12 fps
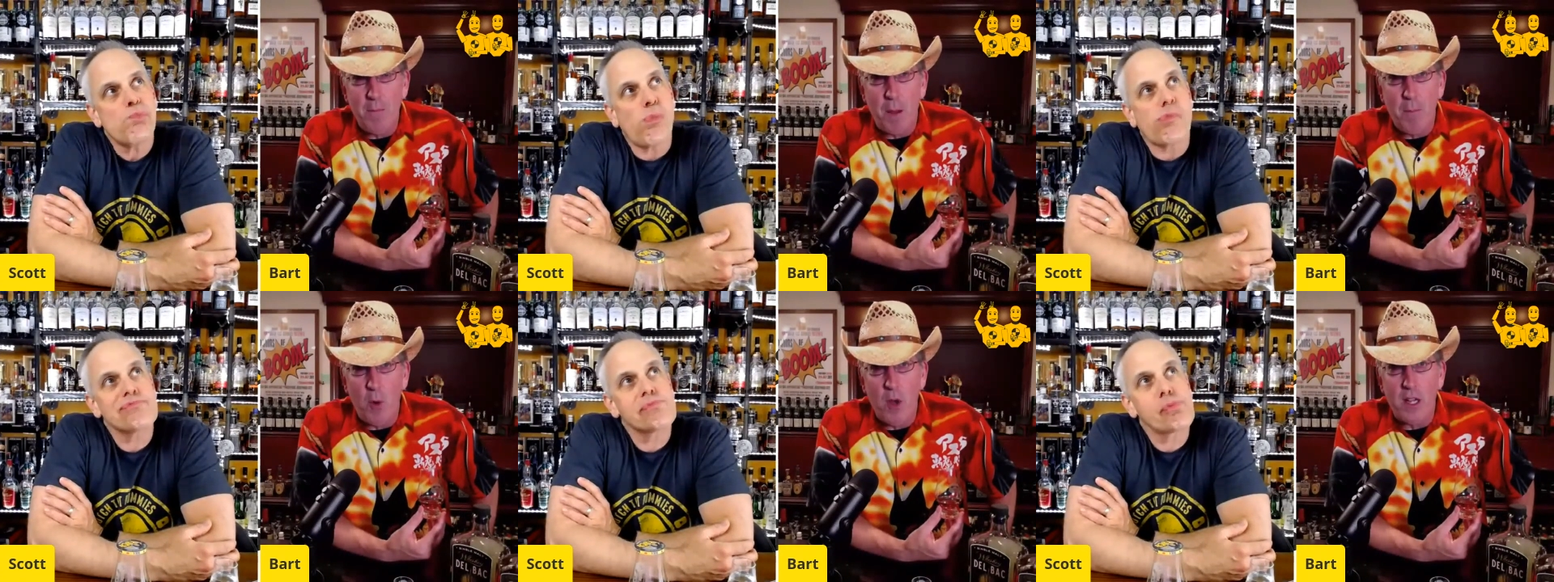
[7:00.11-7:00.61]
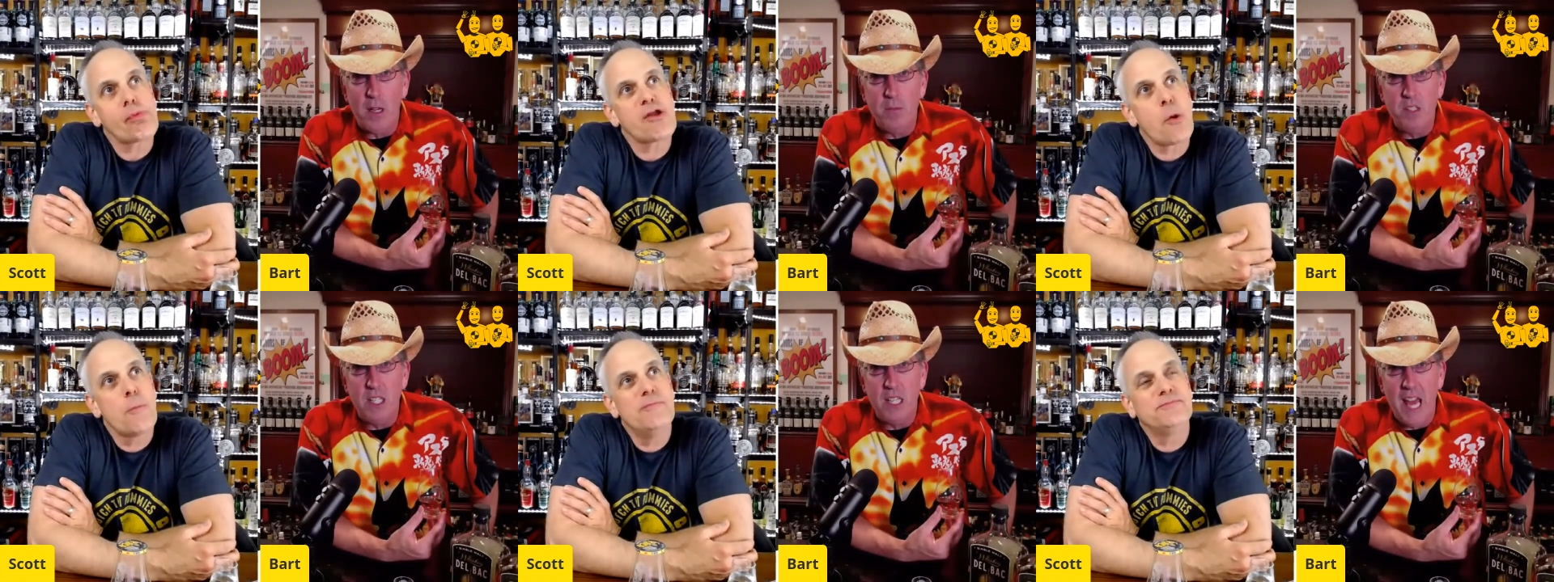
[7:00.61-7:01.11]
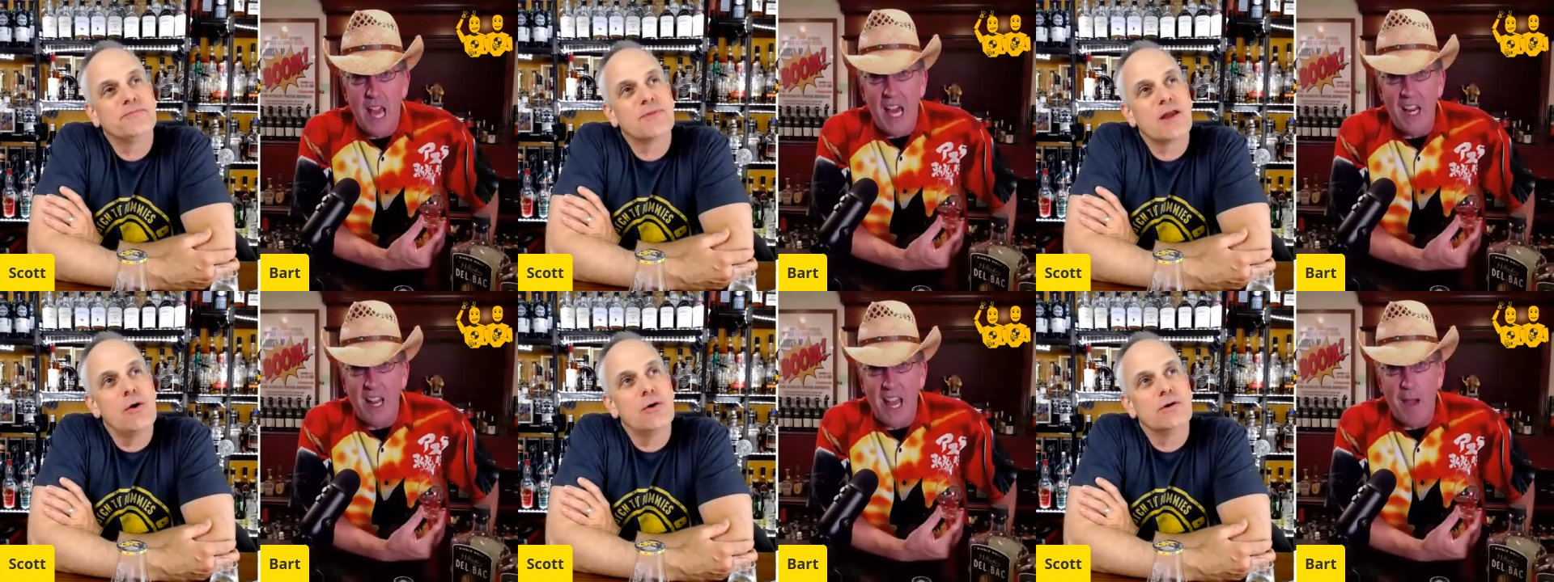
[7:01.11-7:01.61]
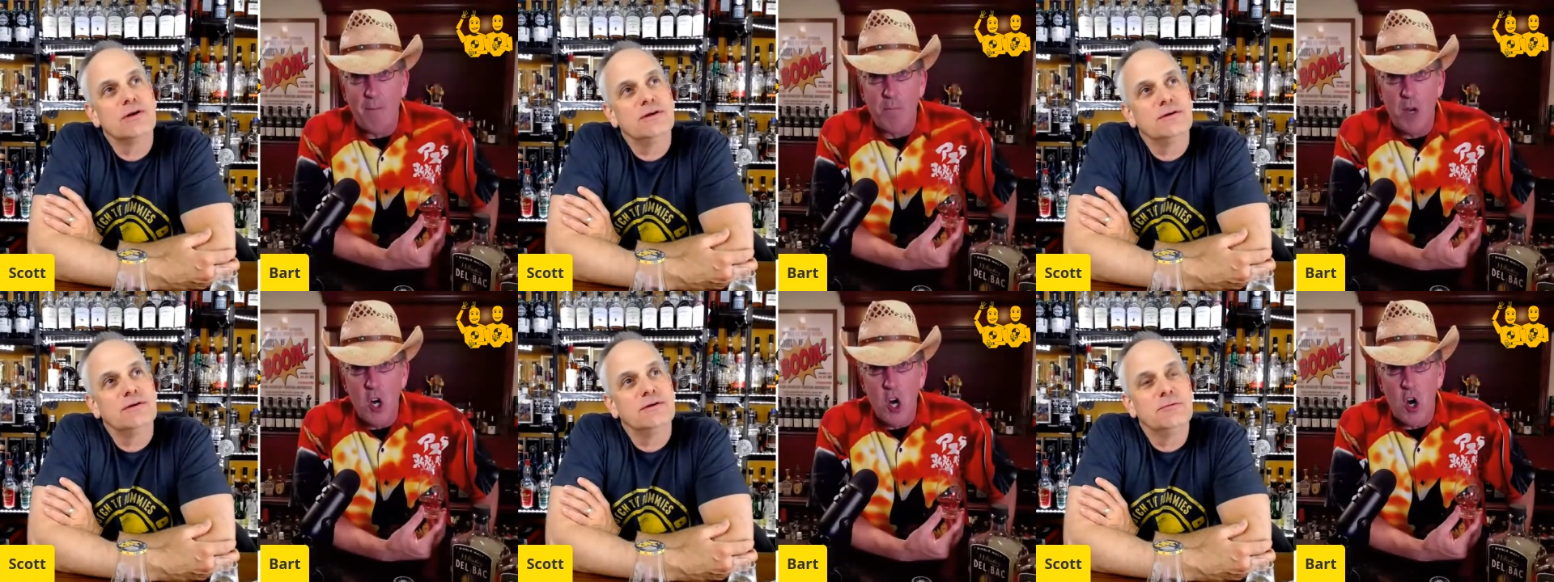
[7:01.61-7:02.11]
Speaker 1: My boy comes in, Dad, they got
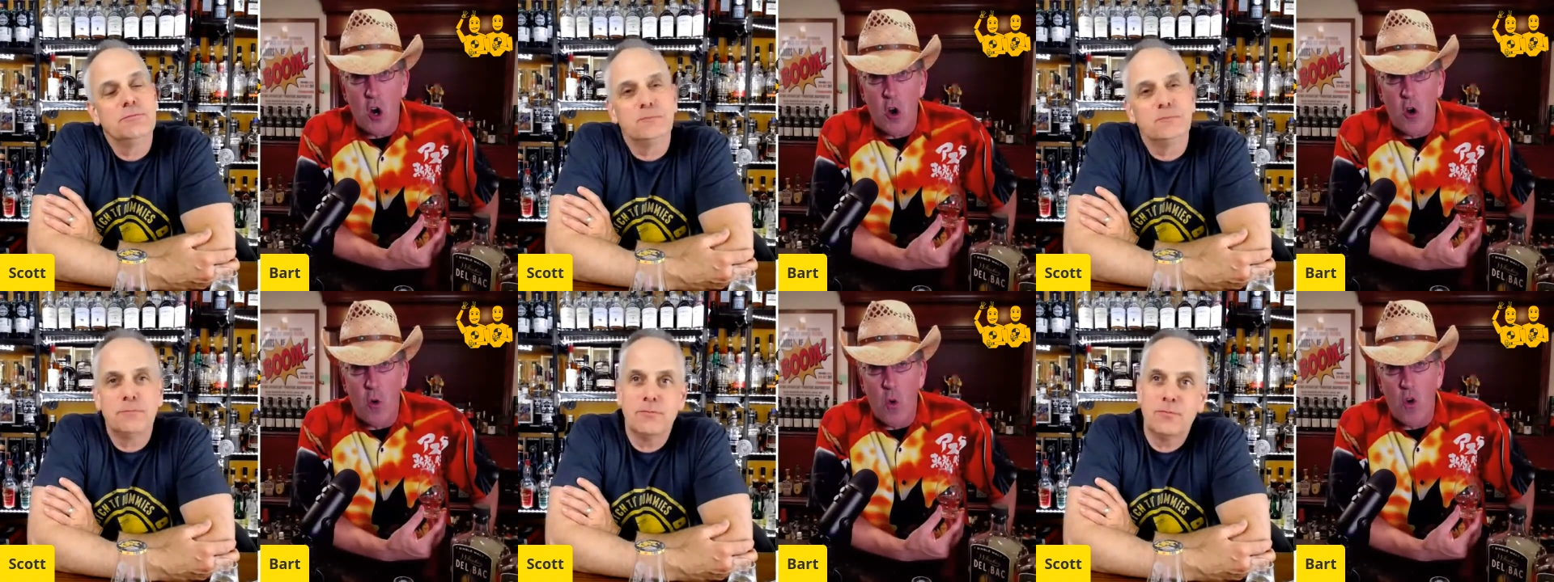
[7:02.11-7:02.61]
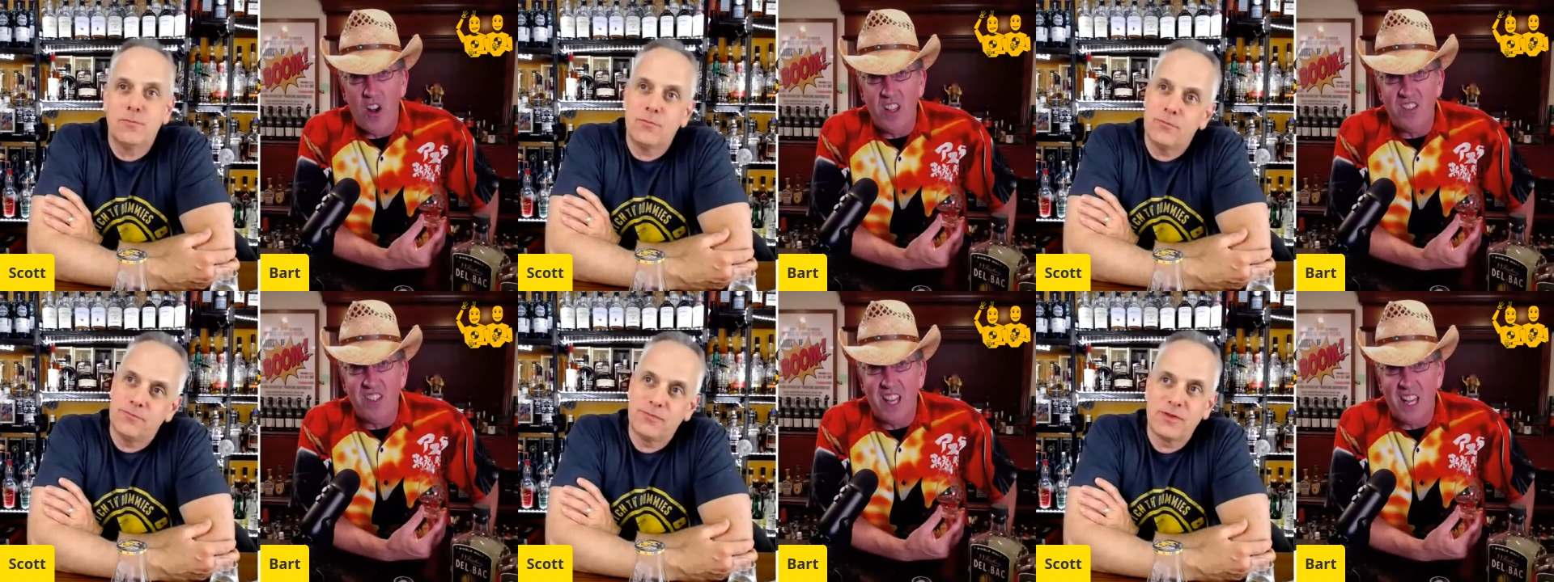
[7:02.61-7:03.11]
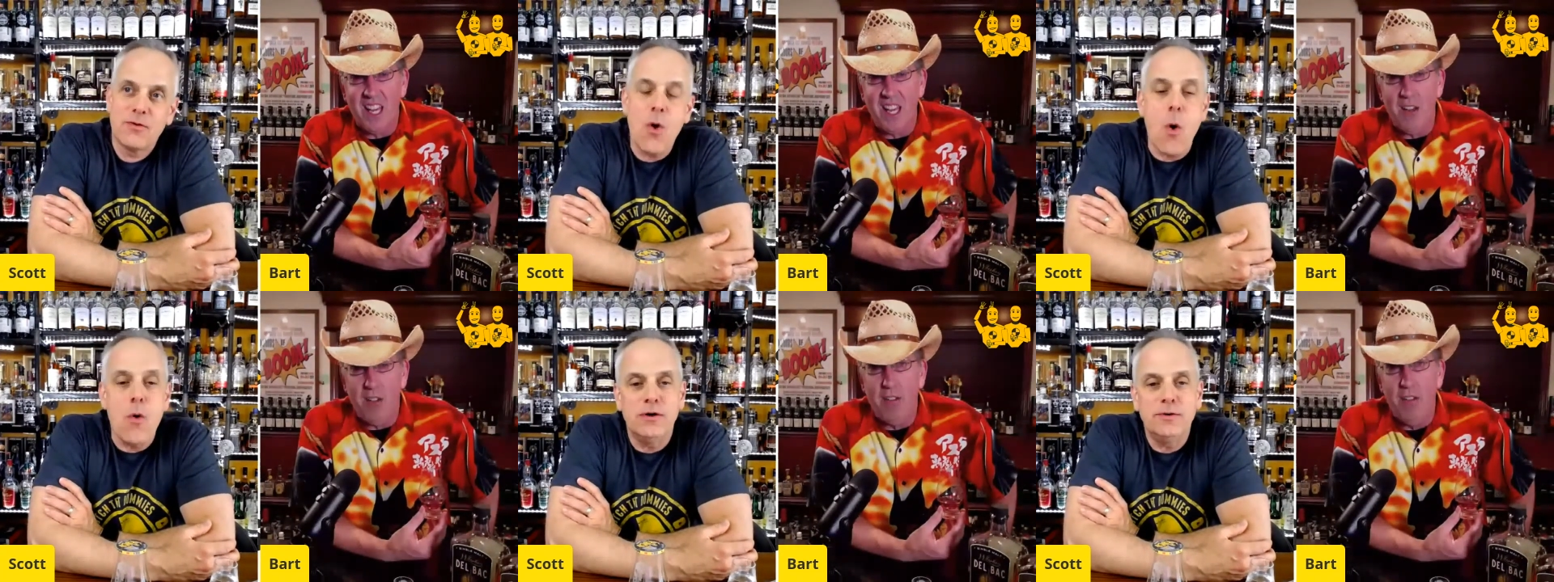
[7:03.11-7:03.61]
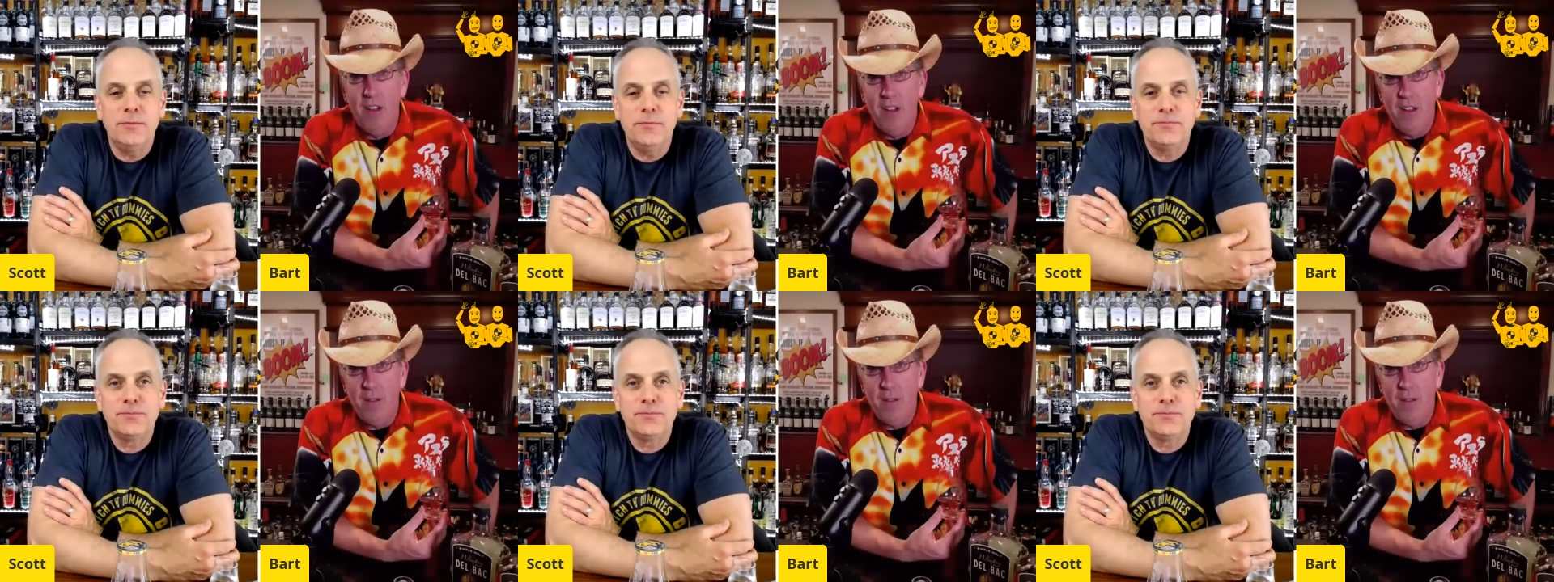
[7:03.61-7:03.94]
murder hornets that kill